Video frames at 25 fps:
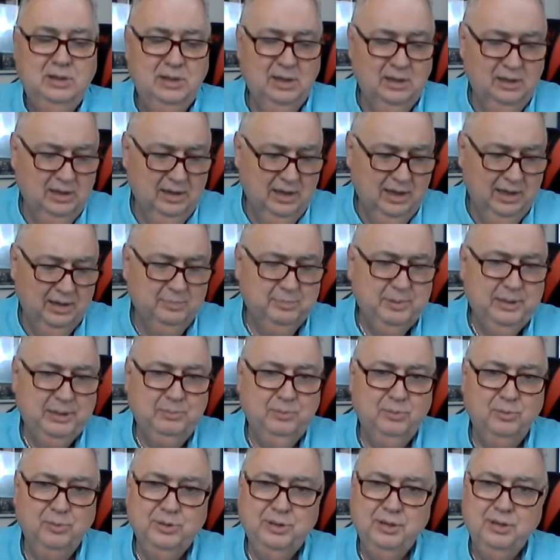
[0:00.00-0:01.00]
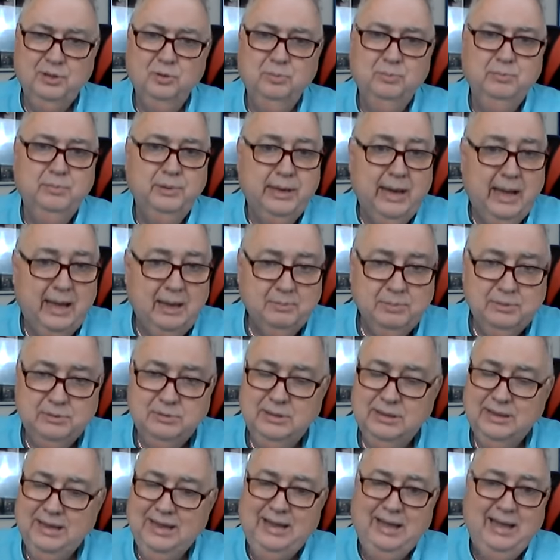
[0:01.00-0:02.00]
A lot of people don't, but I'm,
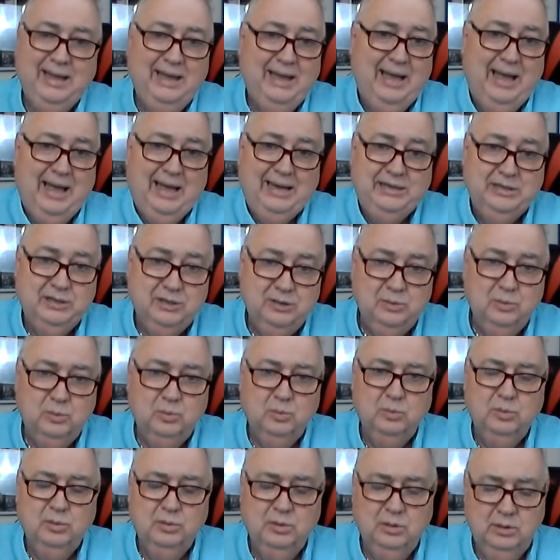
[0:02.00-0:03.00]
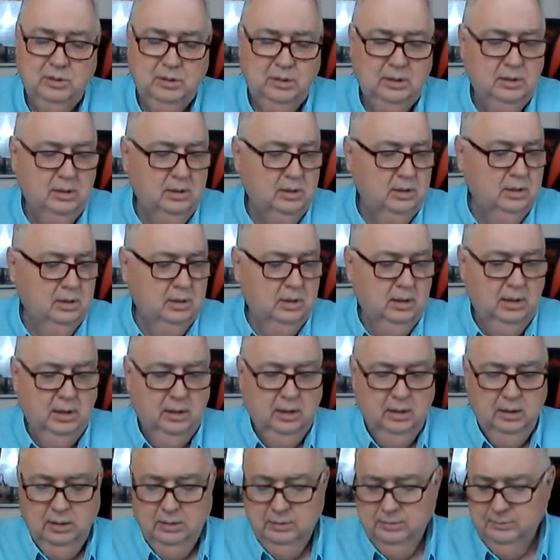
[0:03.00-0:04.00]
I do.
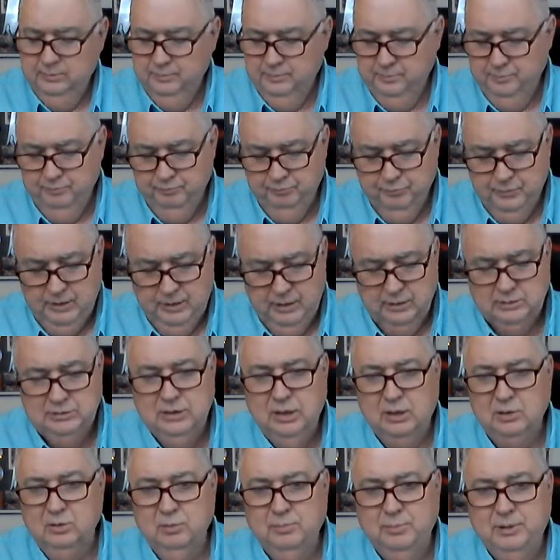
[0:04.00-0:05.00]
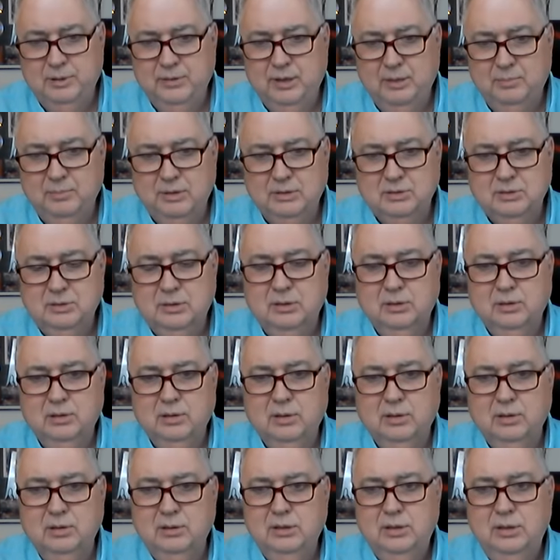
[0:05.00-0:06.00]
Uh, it's not going to be that much longer.
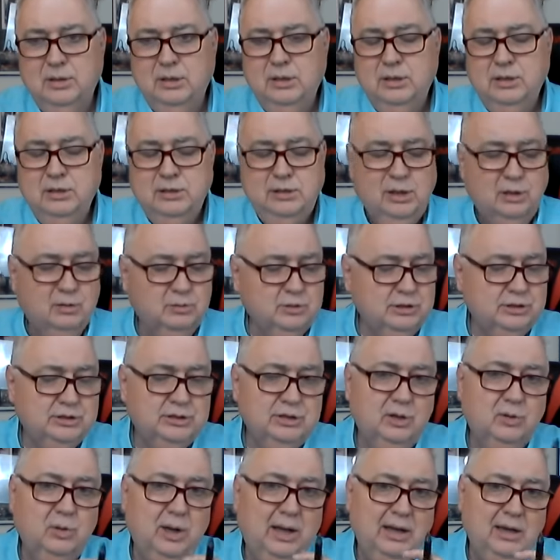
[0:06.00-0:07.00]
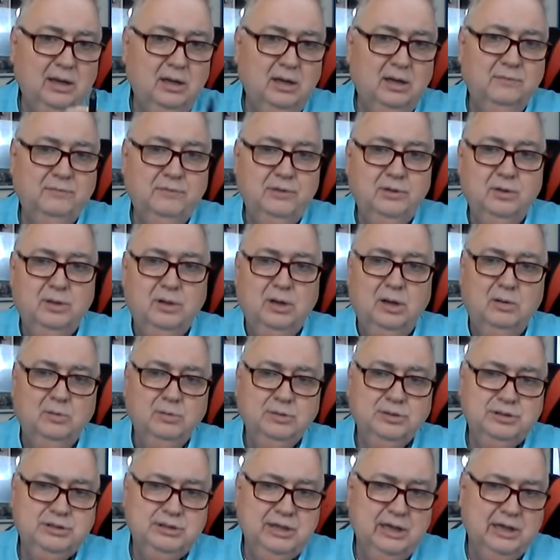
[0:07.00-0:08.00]
Y'all just know I love you all.
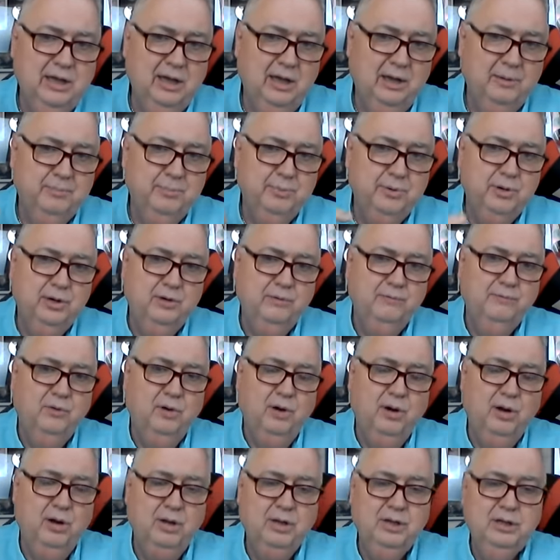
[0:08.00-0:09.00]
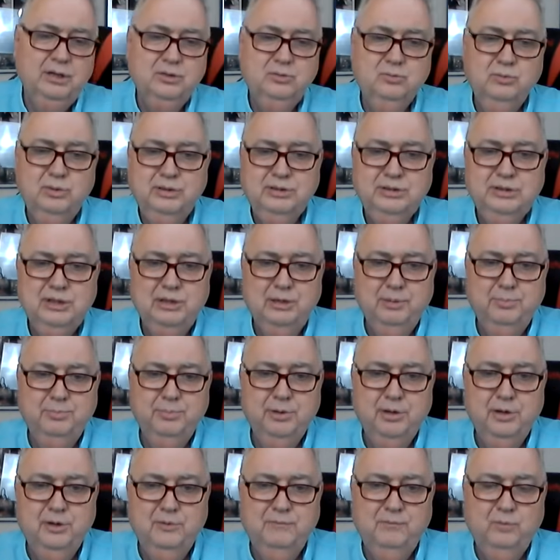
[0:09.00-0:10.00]
Say a prayer for our country. Say a
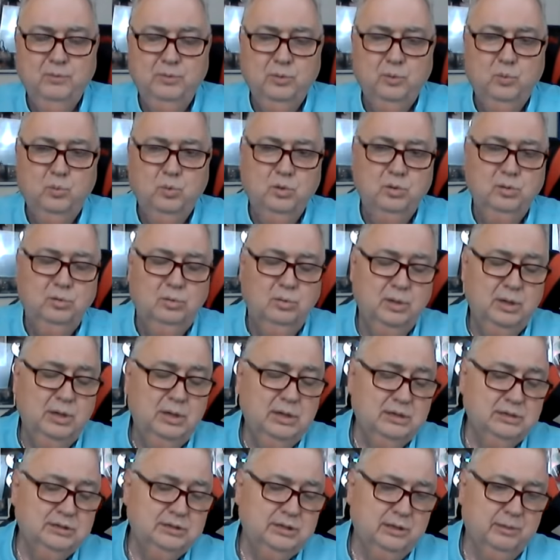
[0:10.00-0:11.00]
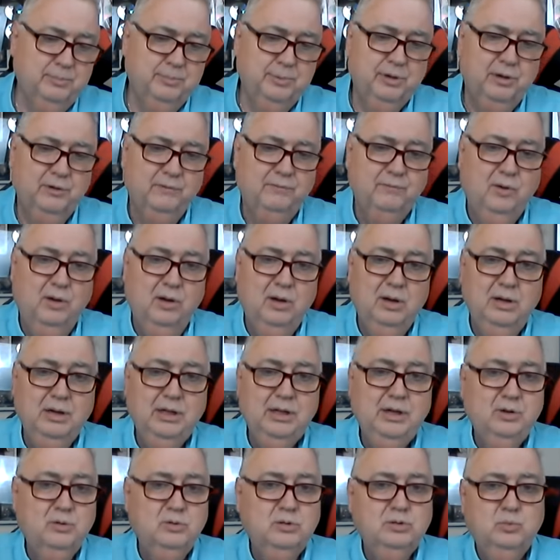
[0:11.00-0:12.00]
prayer for the world. Say a prayer for our
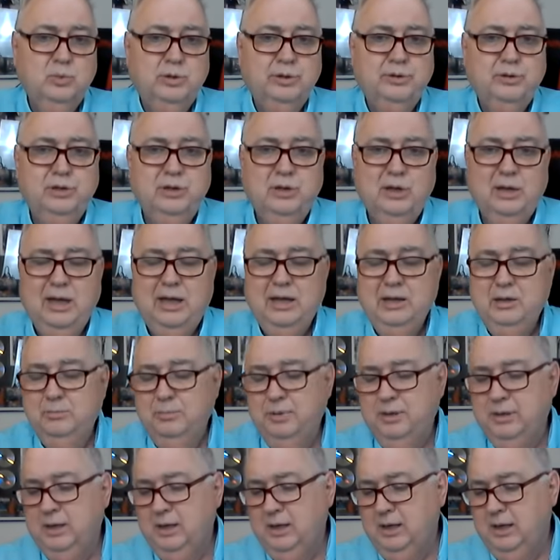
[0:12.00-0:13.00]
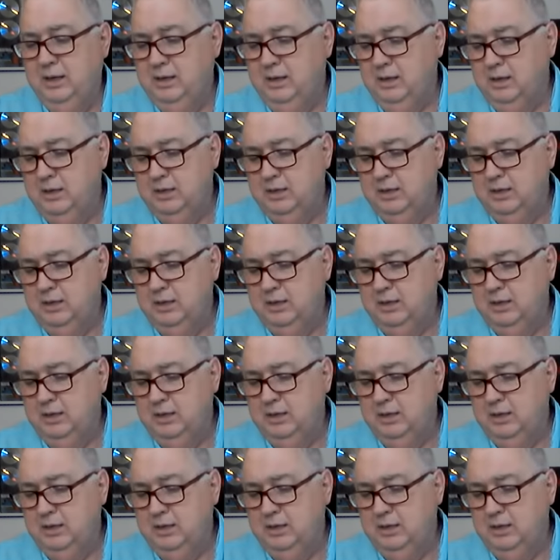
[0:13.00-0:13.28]
leaders, whether you like them or not.